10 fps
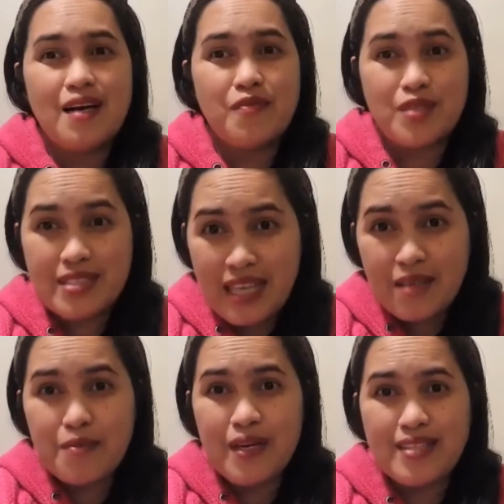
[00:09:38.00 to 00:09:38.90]

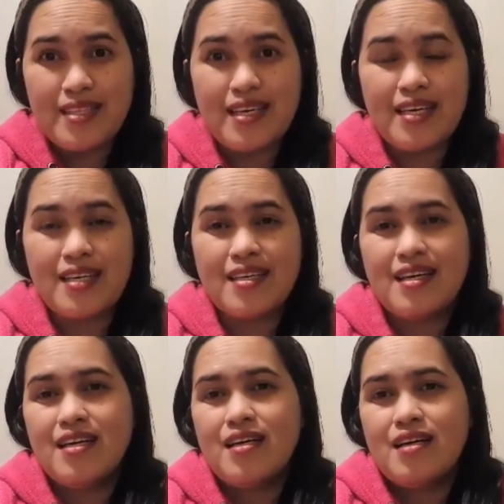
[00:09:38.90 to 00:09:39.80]
celebrating
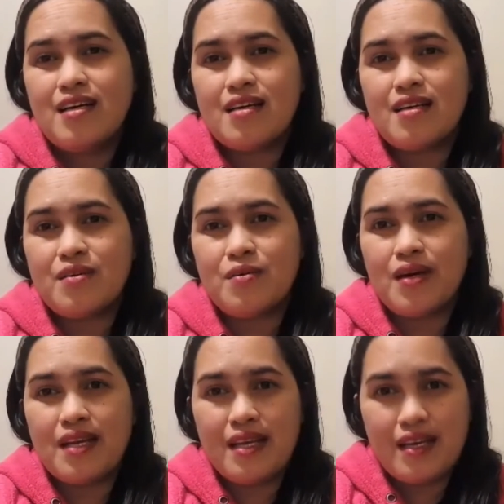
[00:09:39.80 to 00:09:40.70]
her
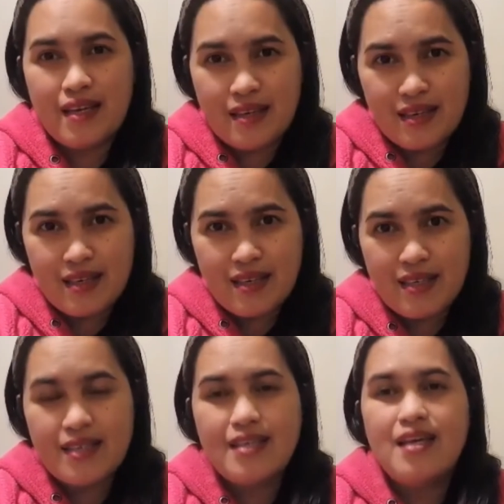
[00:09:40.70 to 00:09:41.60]
1 year
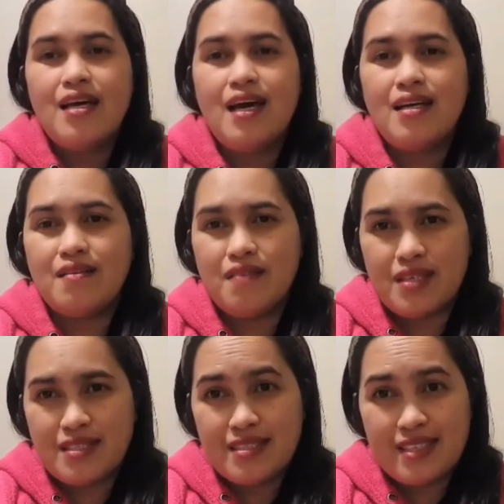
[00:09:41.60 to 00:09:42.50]

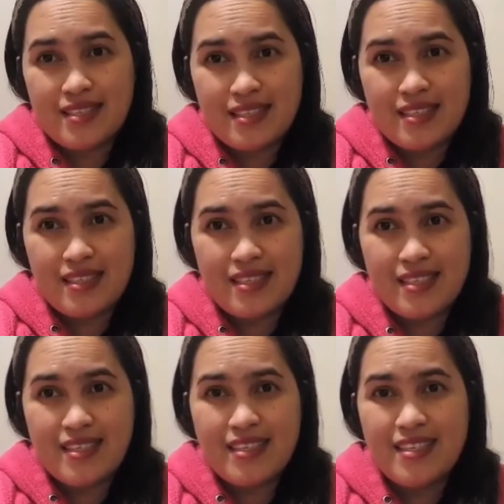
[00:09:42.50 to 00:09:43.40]

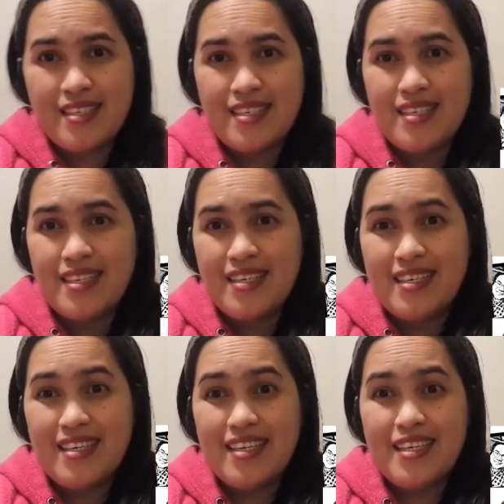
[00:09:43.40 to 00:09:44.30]
anniversary
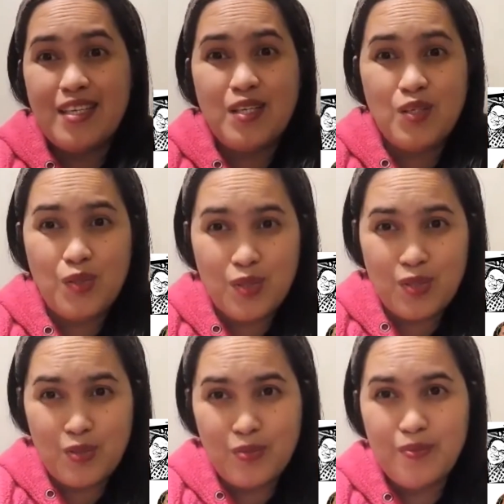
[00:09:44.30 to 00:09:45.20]
in
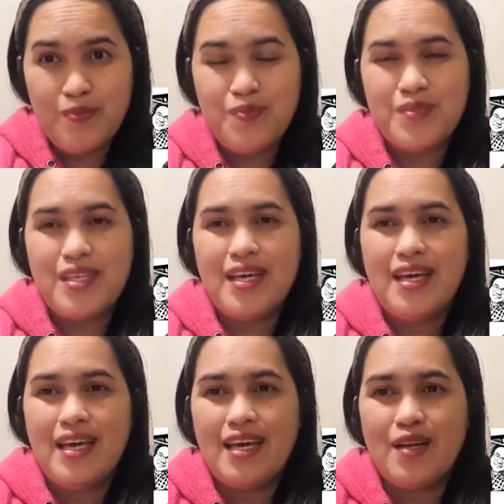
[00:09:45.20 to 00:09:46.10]
YouTube,
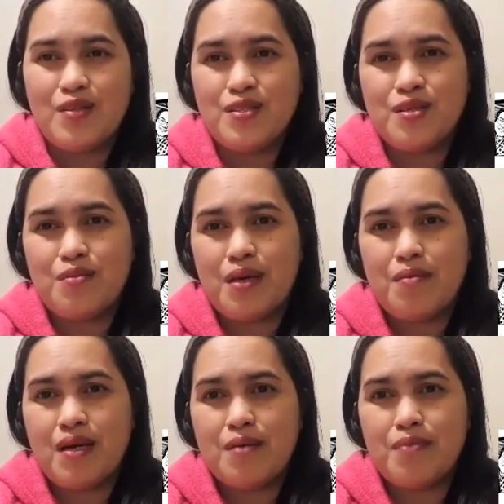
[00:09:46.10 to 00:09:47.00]
and also my
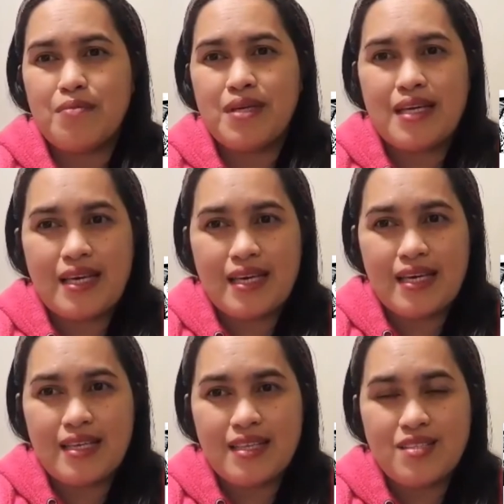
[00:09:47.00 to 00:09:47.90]
mga
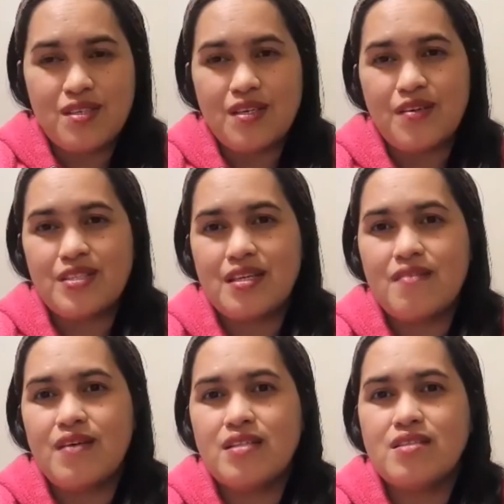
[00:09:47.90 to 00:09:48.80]
pamangkin, the Journeys
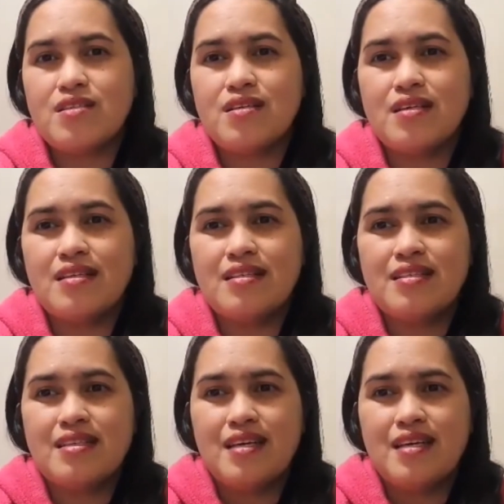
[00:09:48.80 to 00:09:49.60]
Adventures,